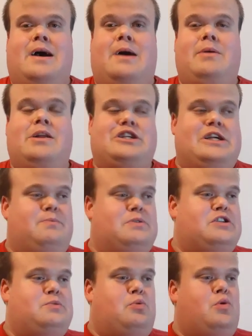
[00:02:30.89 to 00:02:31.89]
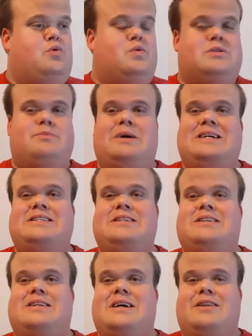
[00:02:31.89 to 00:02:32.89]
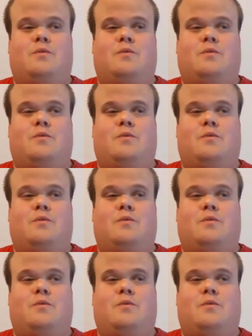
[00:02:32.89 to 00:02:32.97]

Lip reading: I mean, cheapest sport was amazing today.